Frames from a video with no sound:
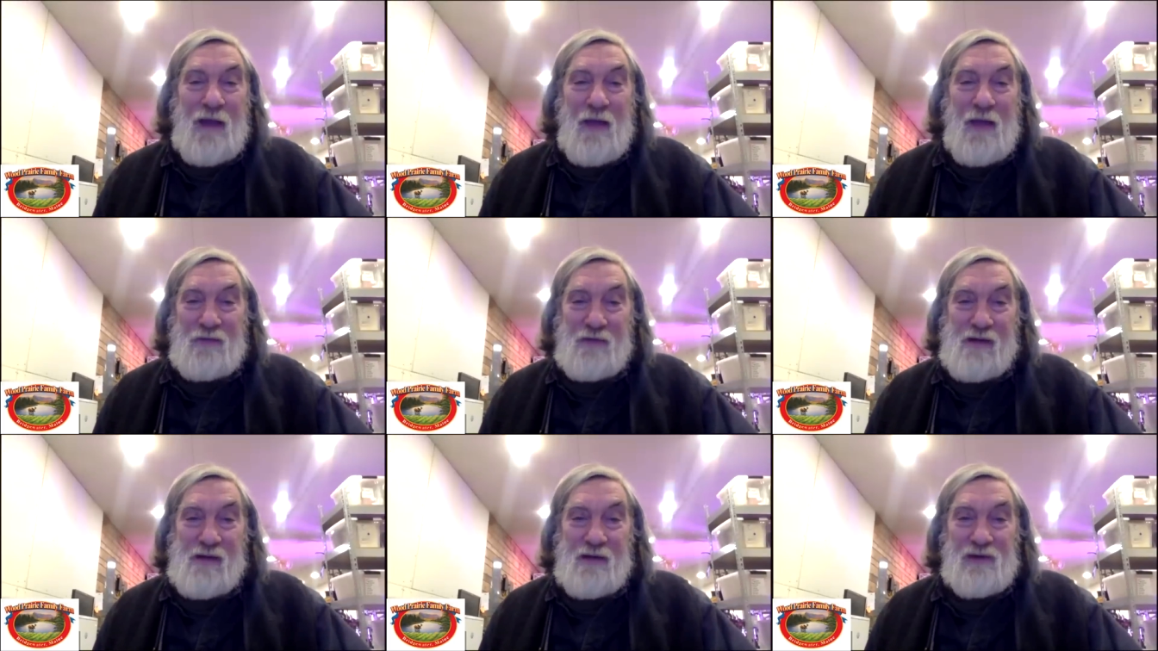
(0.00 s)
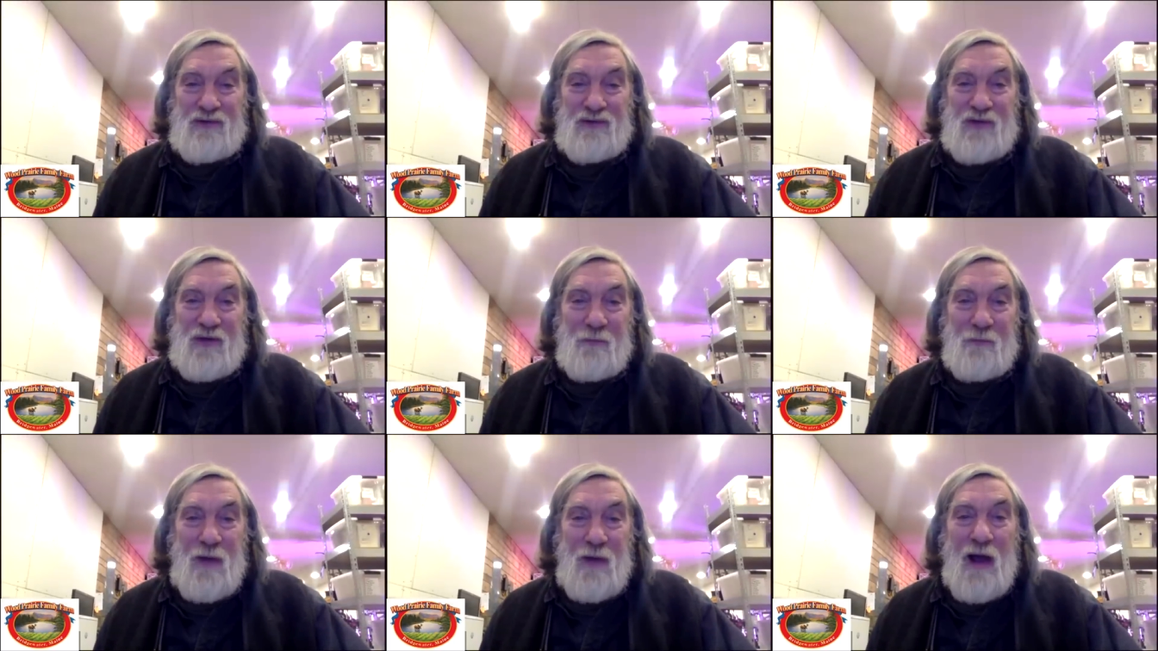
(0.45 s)
all the
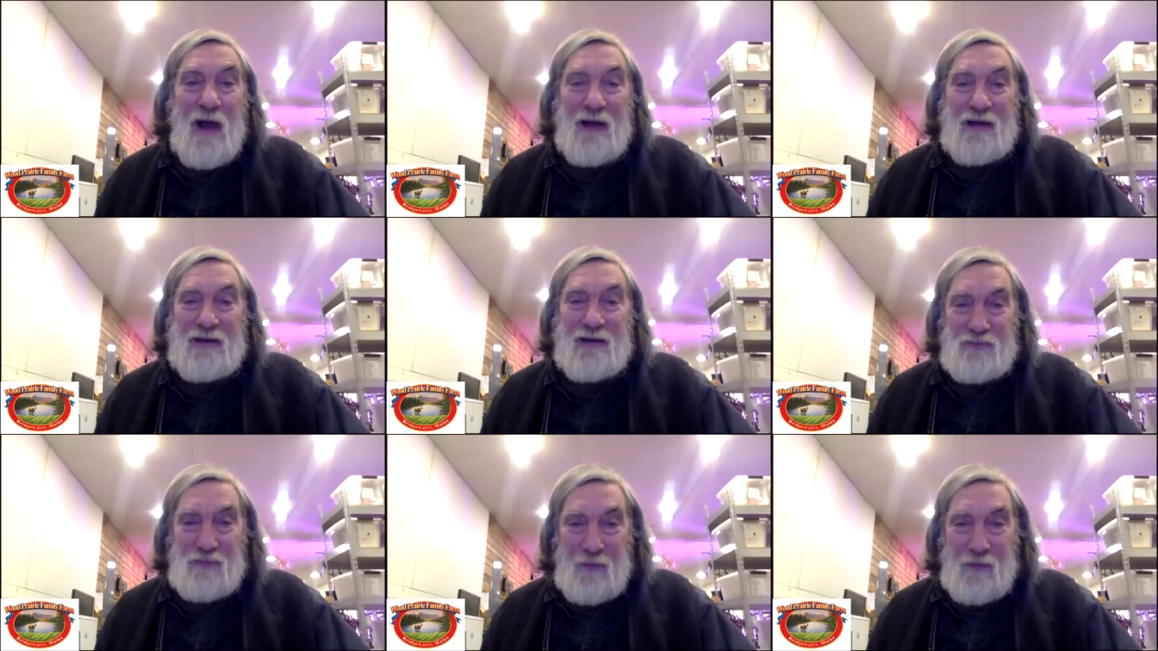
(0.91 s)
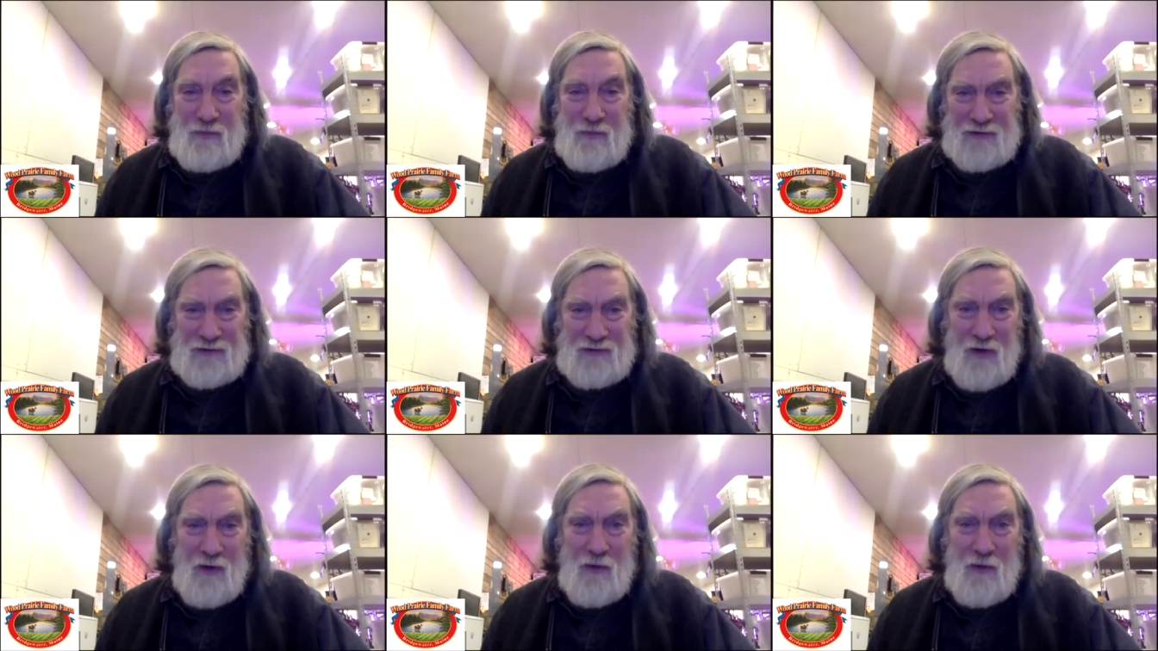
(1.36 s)
other years
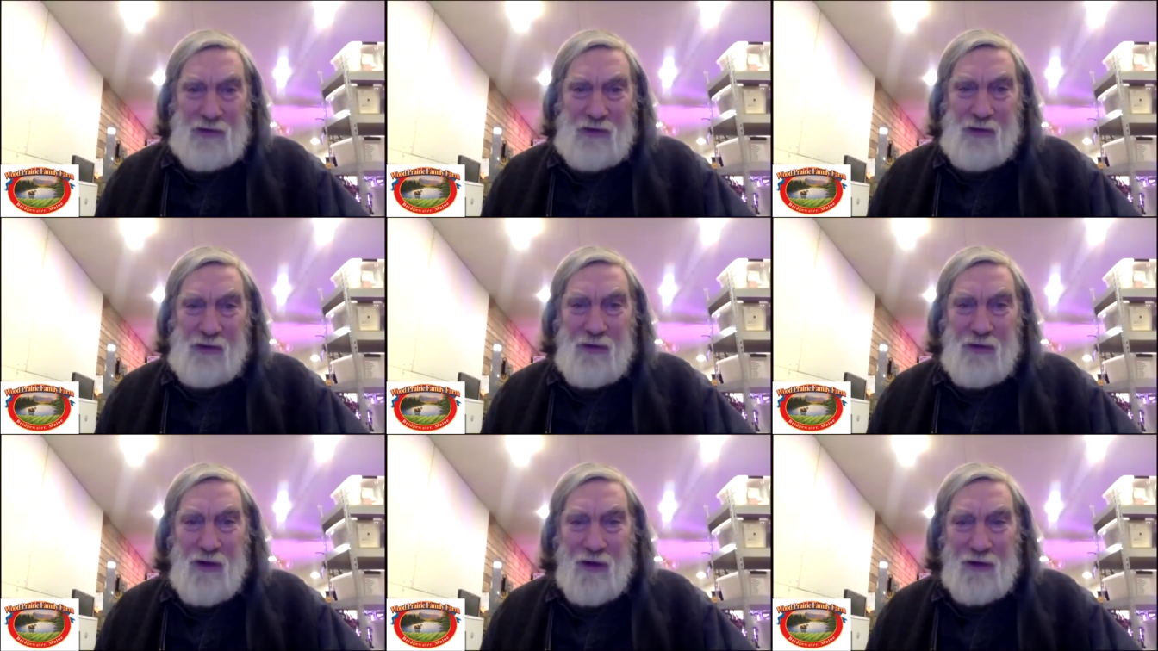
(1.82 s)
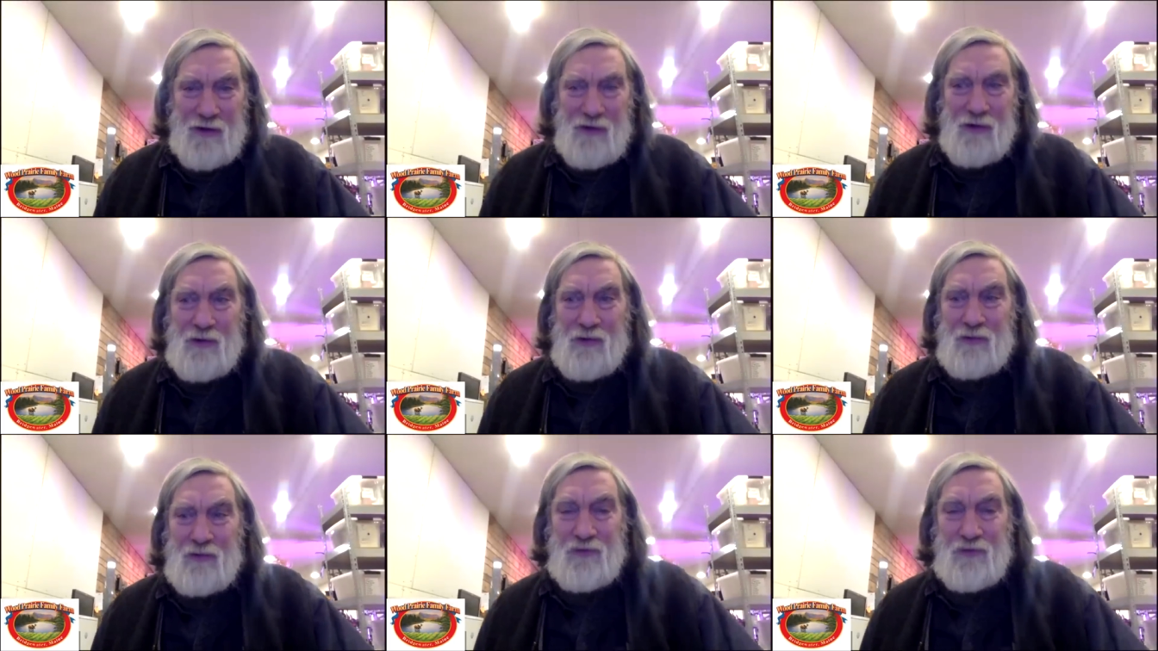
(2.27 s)
combined, and we've been growing
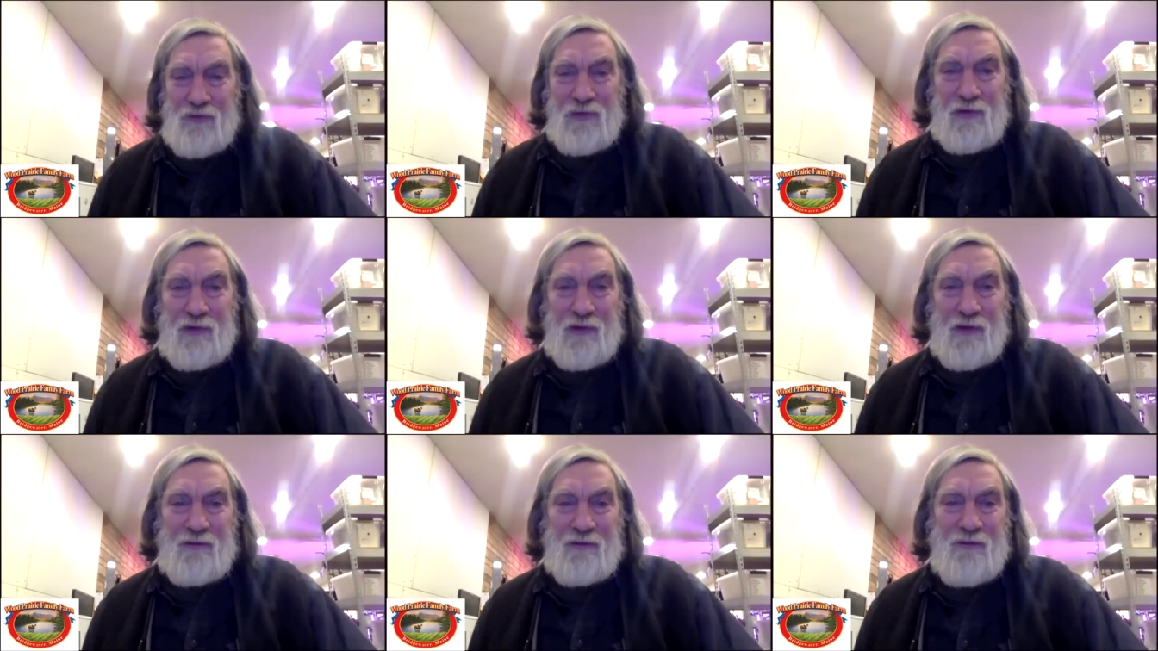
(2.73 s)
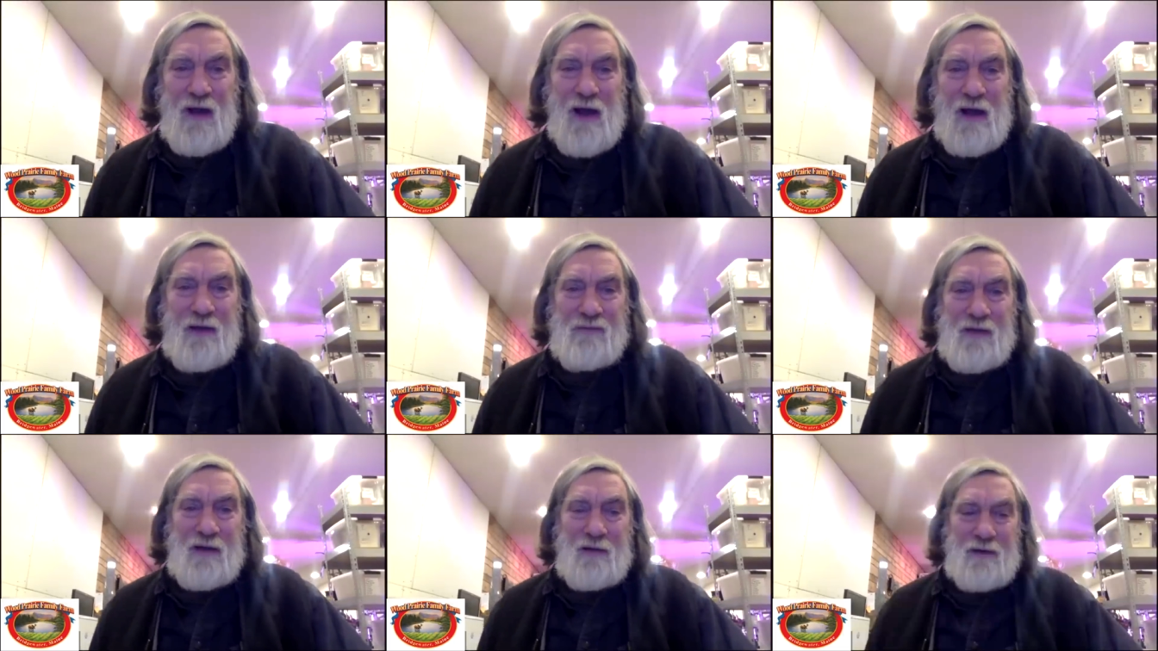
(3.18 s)
Yukon Gold for
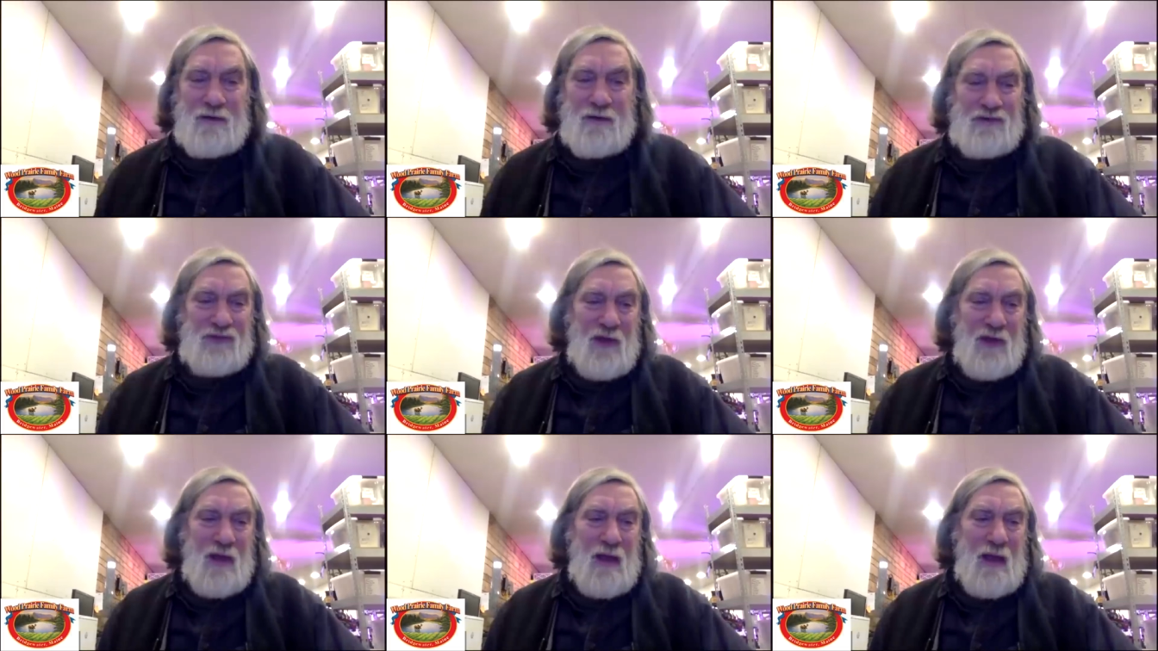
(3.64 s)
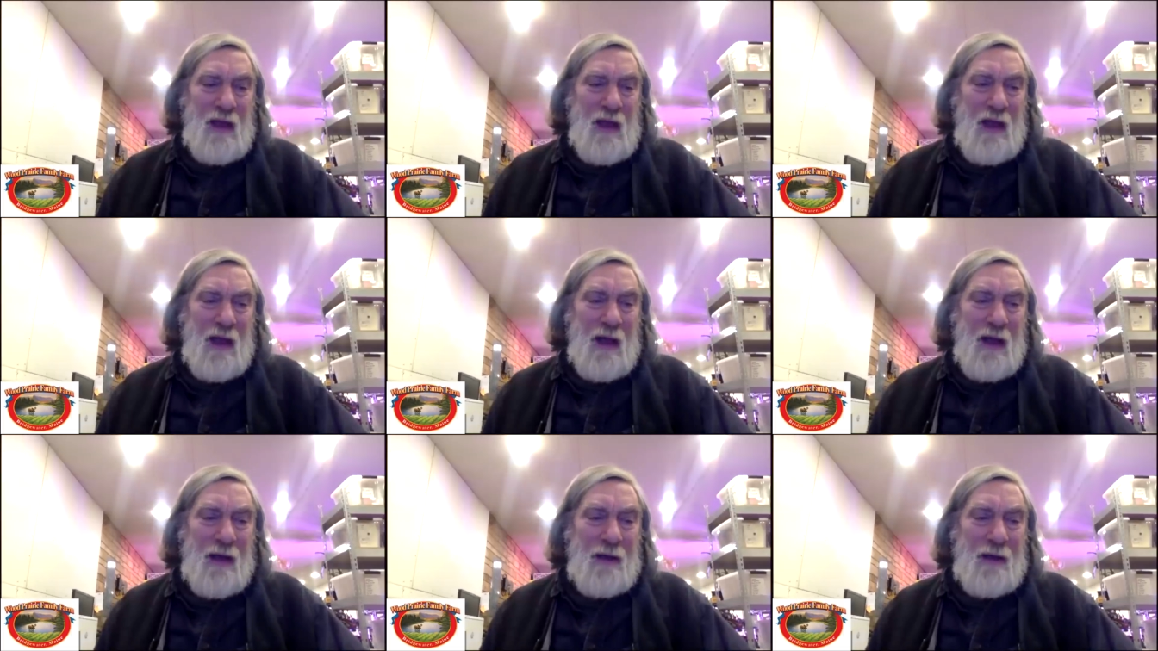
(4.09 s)
35 years.